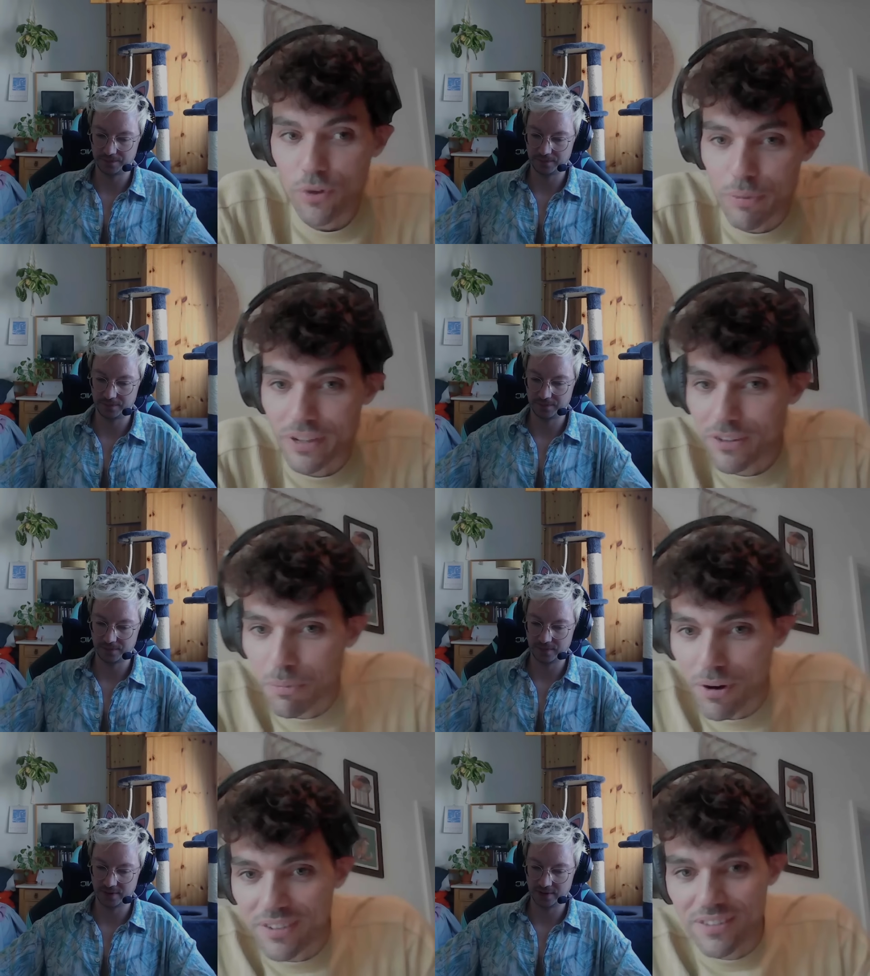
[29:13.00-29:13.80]
Speaker 1: Yeah, maybe
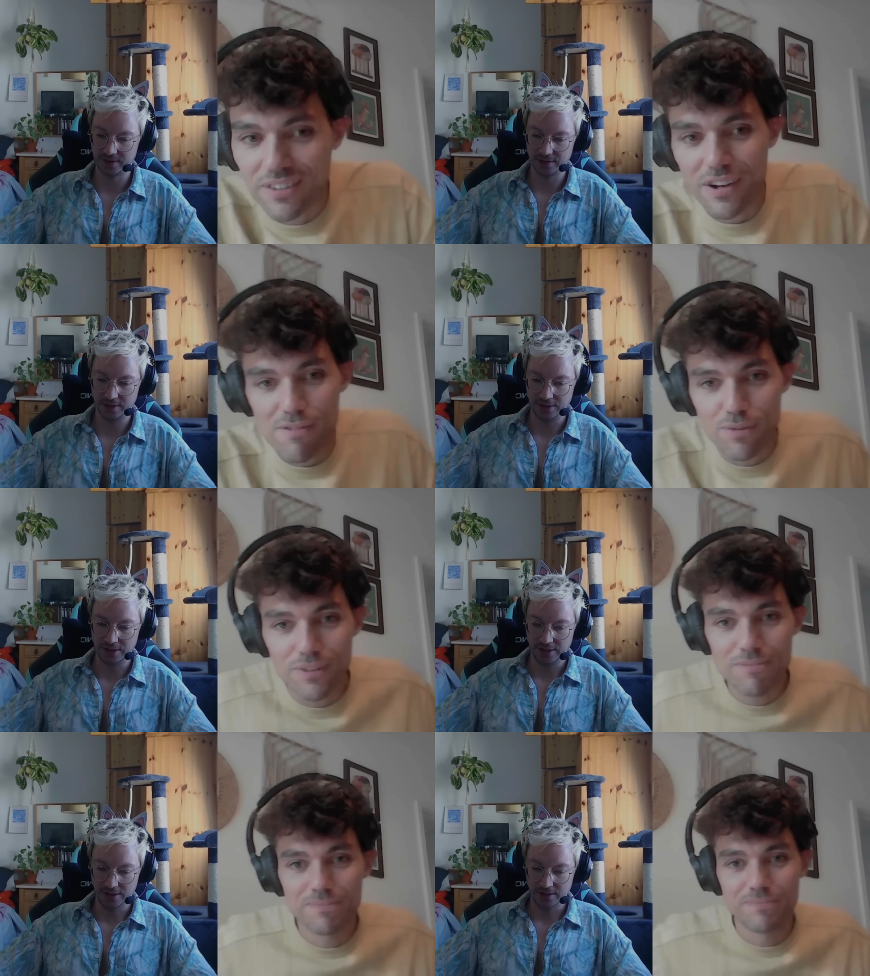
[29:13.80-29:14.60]
Osh and
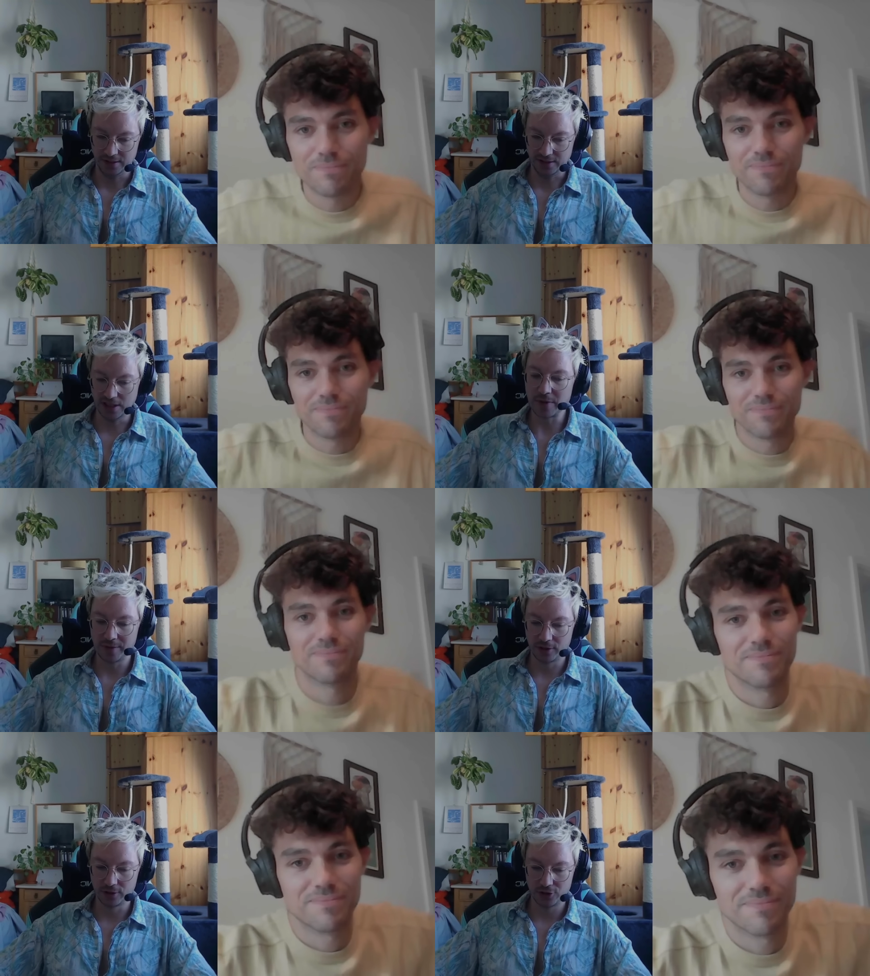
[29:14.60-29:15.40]
Oriane, uh, the
Speaker 2: mm.
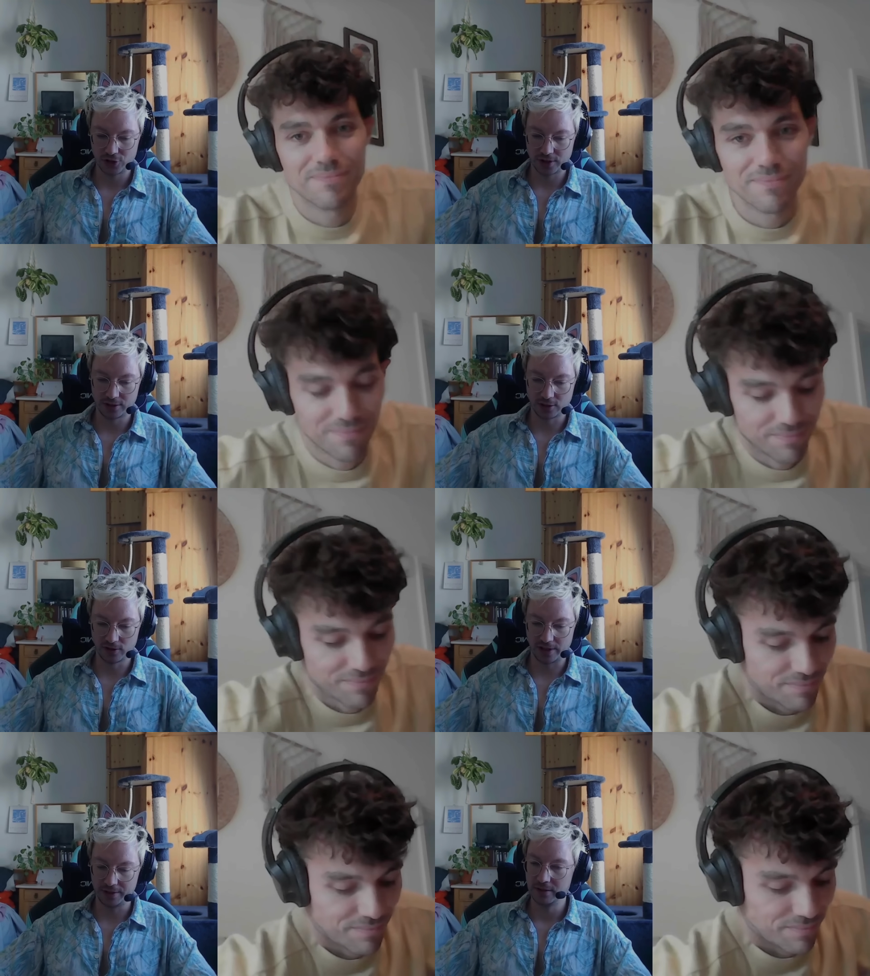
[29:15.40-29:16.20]
only p two
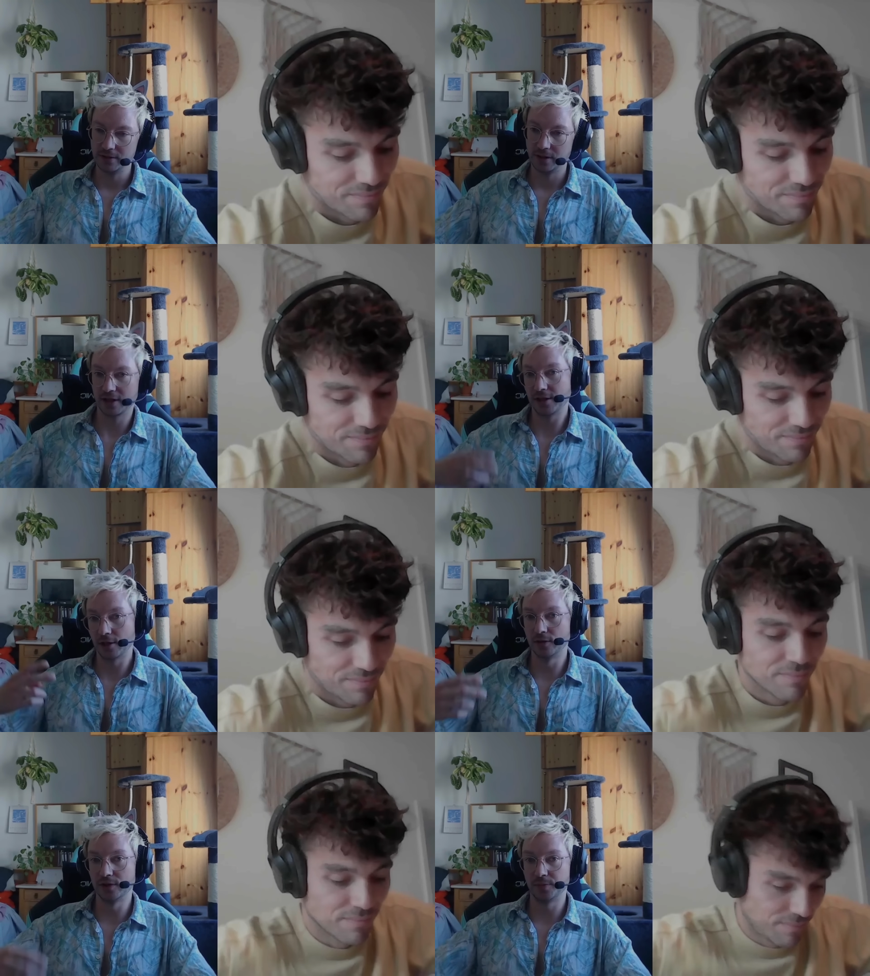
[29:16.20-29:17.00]
starters who
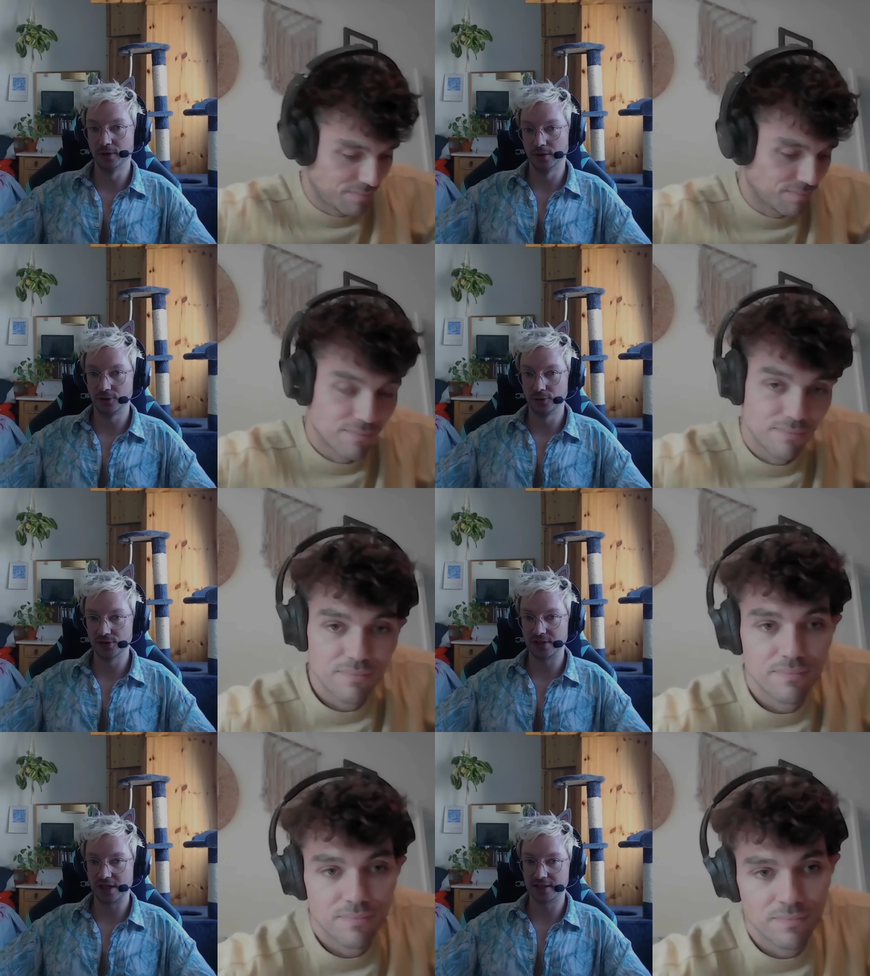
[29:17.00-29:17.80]
dropped like or who
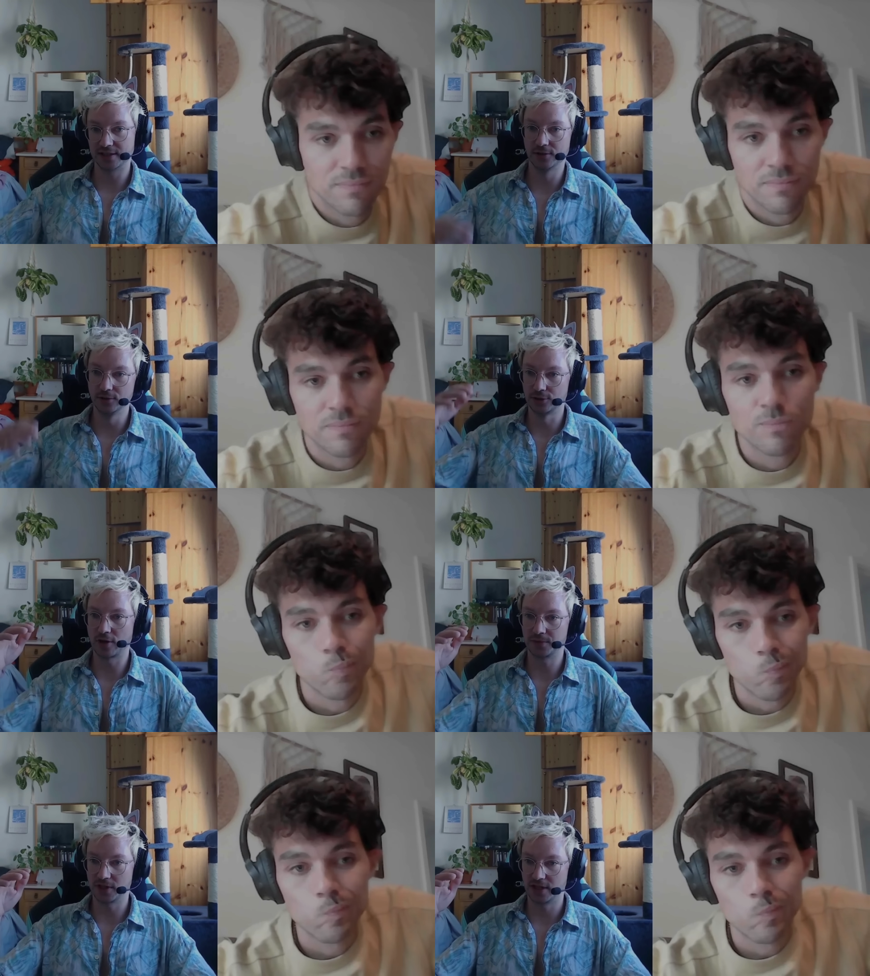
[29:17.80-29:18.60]
fell below the
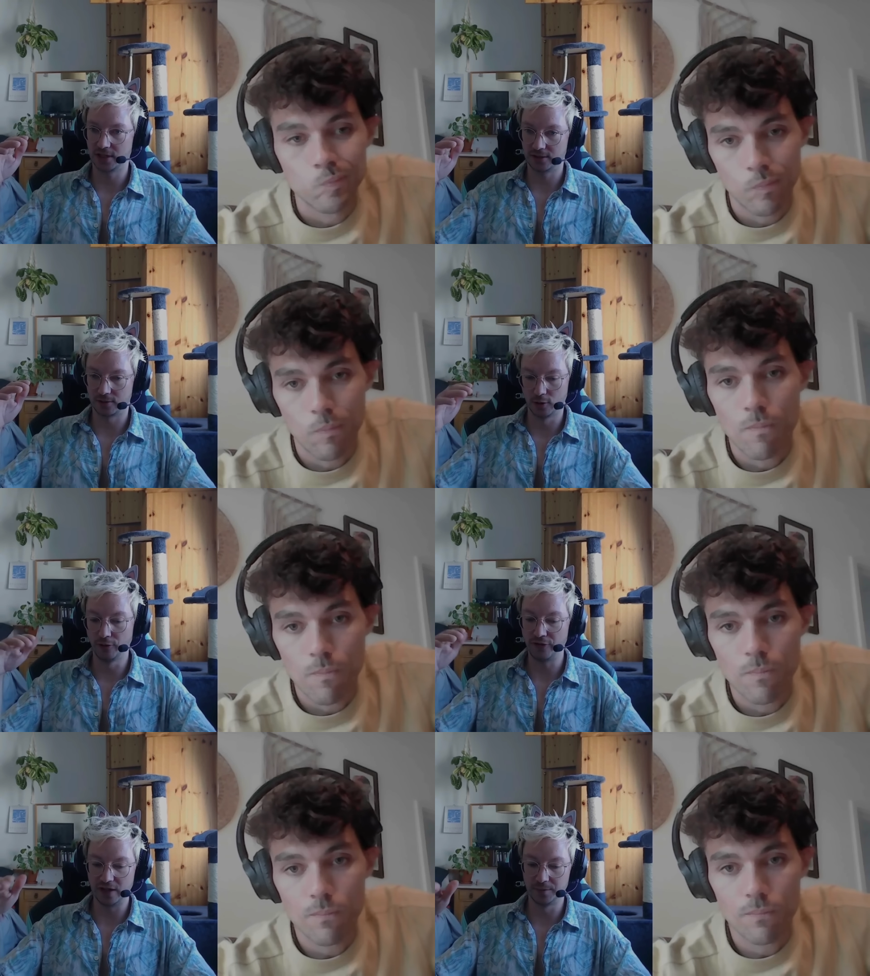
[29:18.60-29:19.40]
sixty.
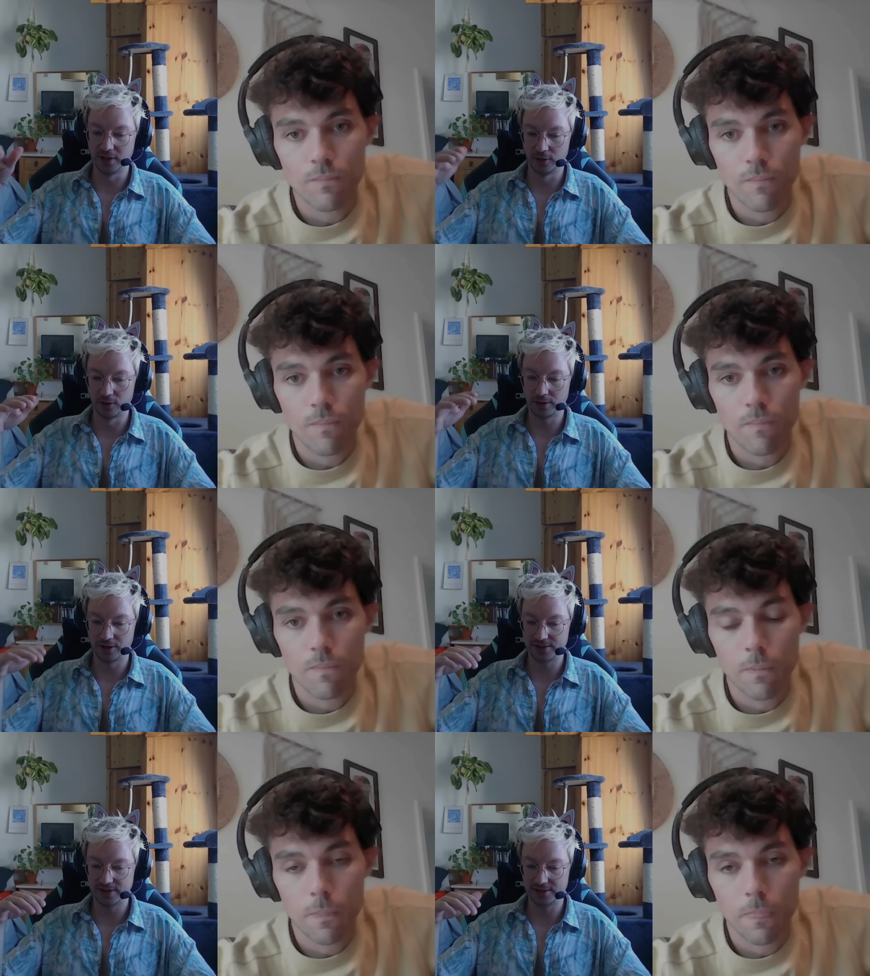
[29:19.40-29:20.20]
Mm. Like they fell
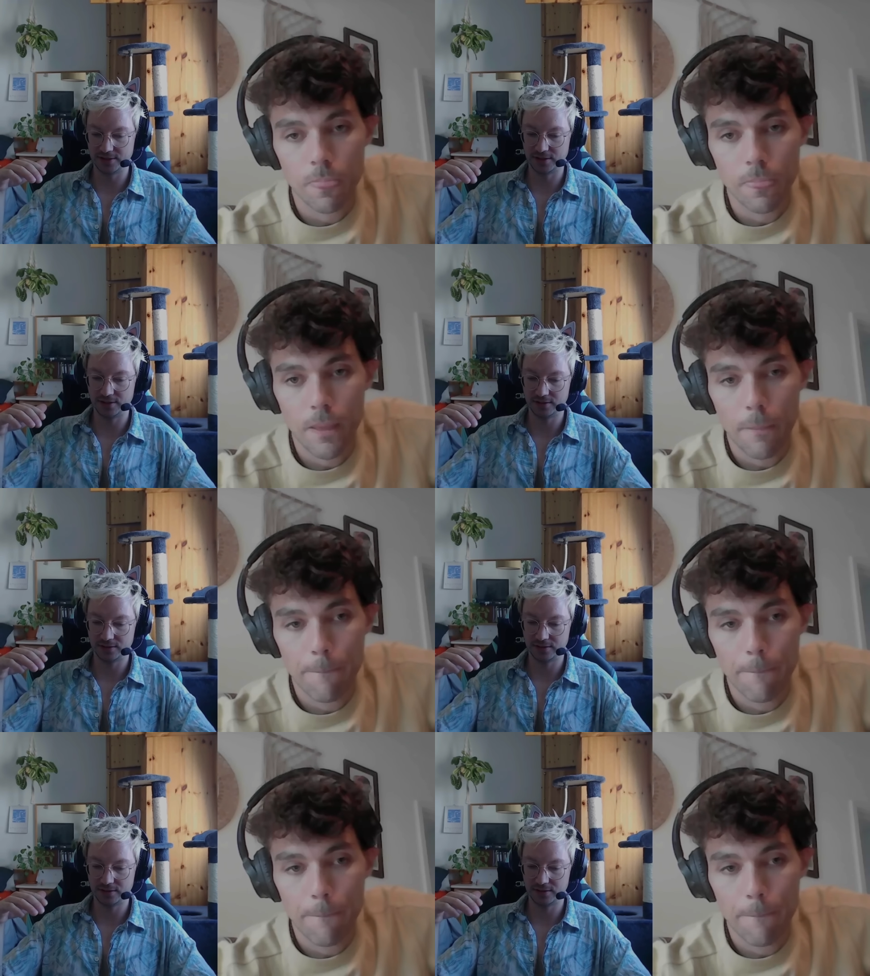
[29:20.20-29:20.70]
both at the